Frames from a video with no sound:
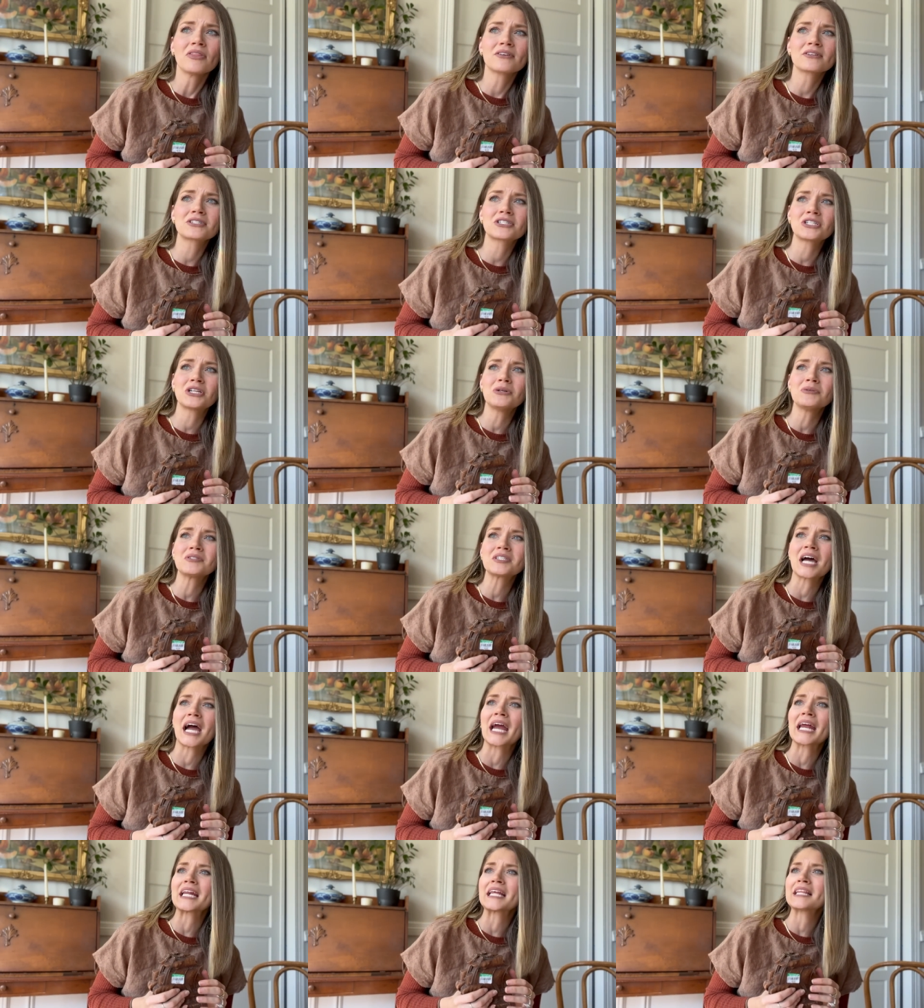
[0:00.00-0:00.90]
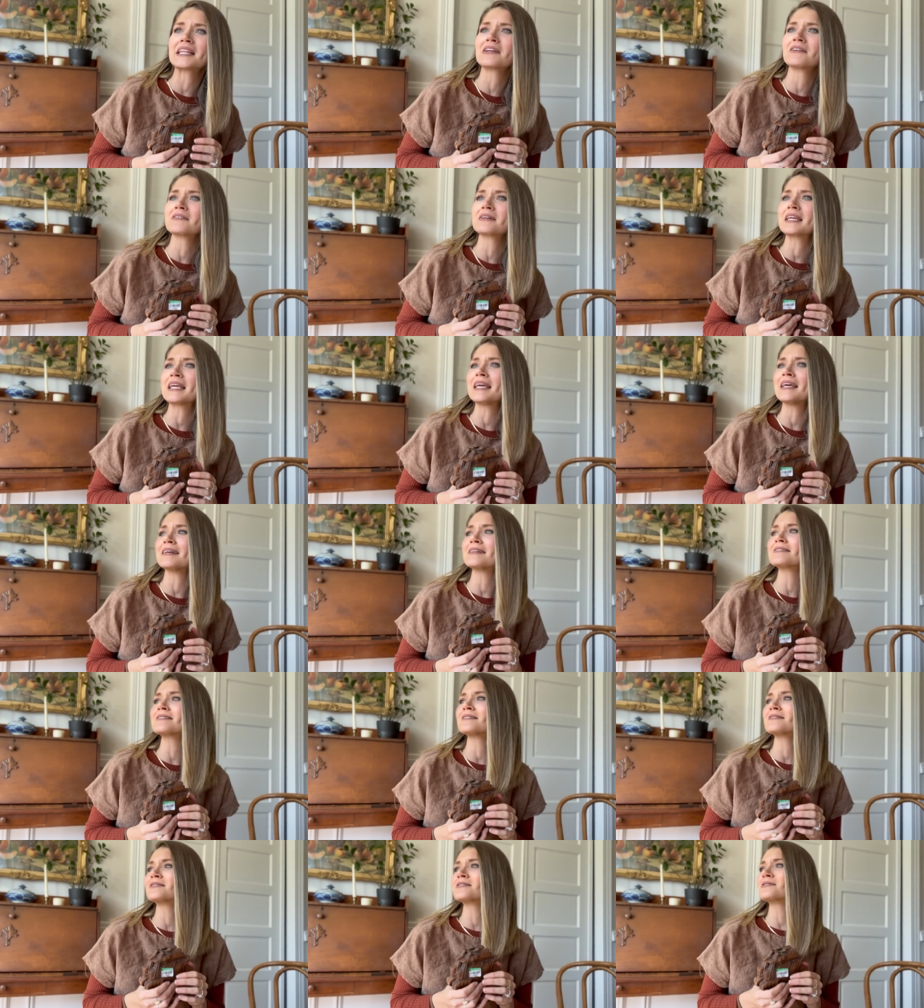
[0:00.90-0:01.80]
there's two tiny little kids
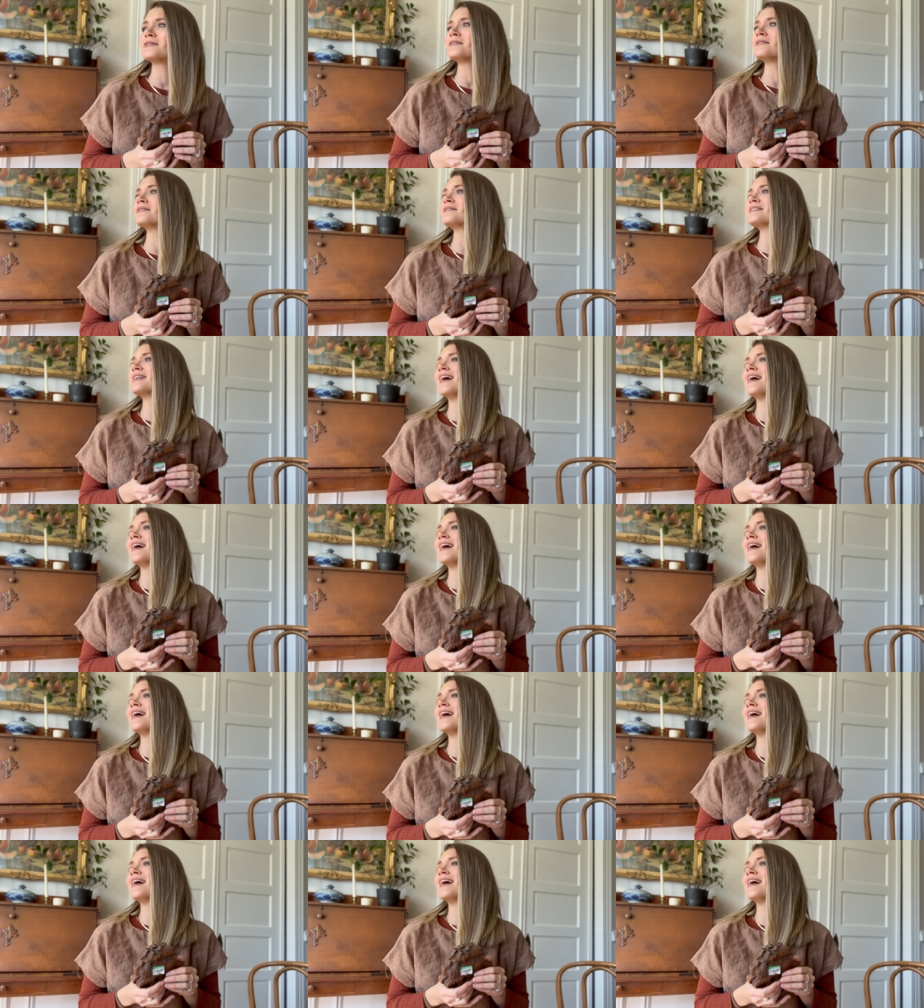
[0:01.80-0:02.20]
on scooters